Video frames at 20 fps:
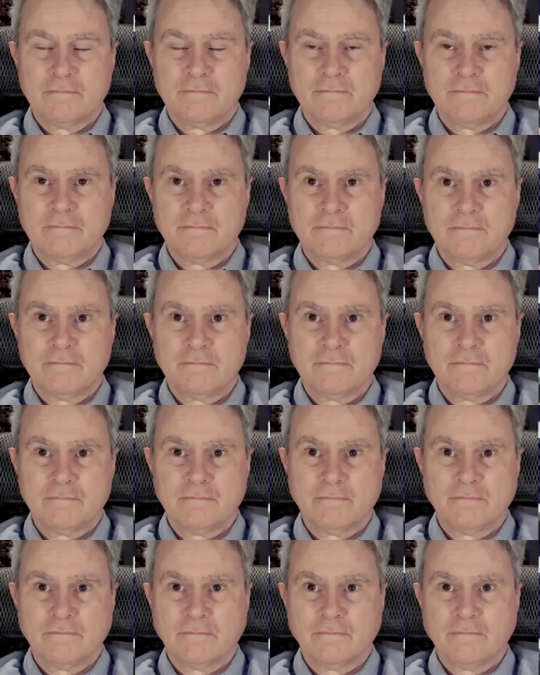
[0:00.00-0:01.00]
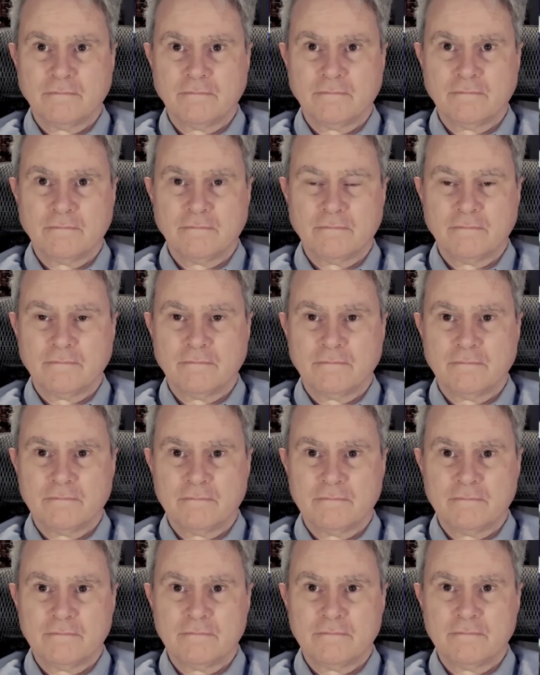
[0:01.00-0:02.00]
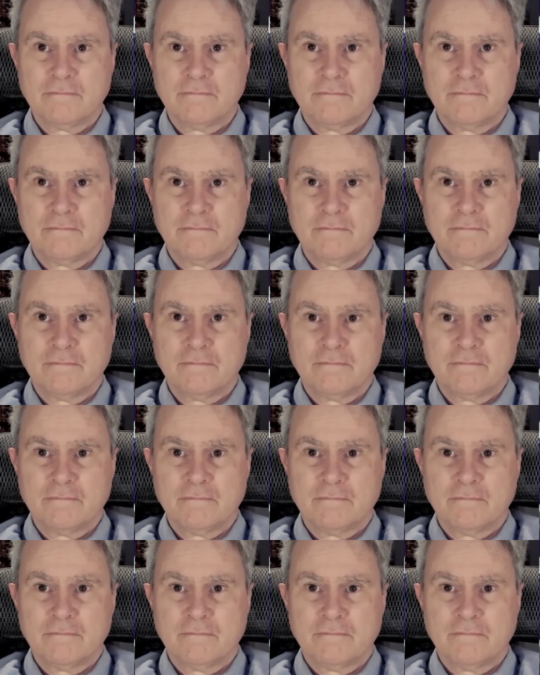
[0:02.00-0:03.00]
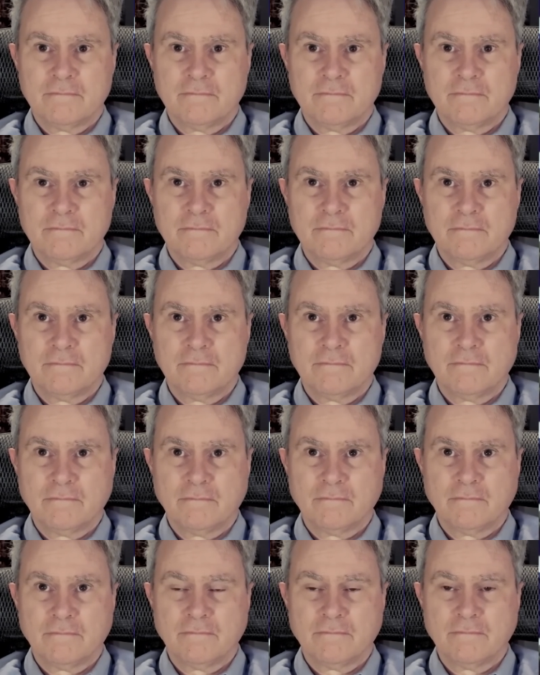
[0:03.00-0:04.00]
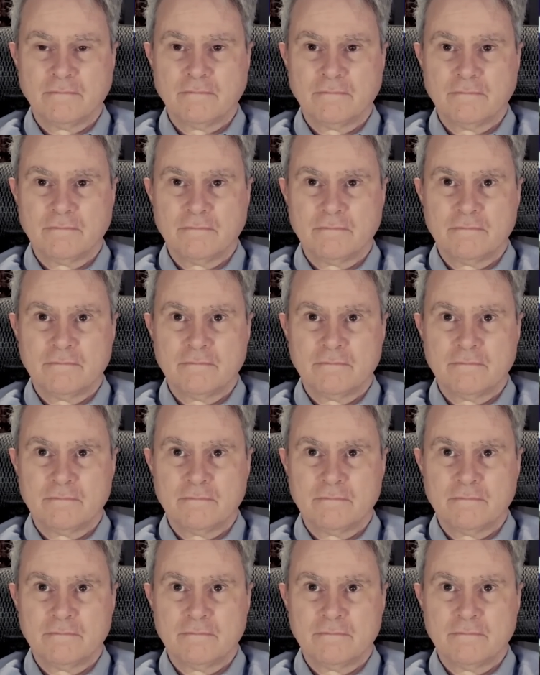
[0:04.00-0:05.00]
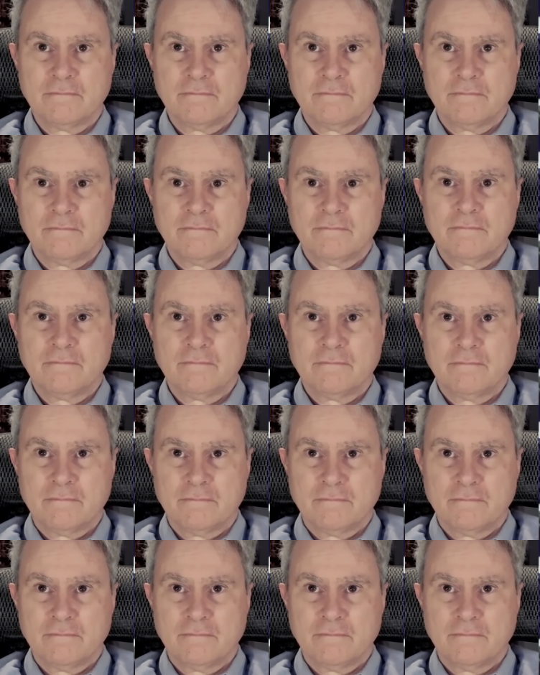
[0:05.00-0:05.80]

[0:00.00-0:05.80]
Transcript: The person shown says nothing.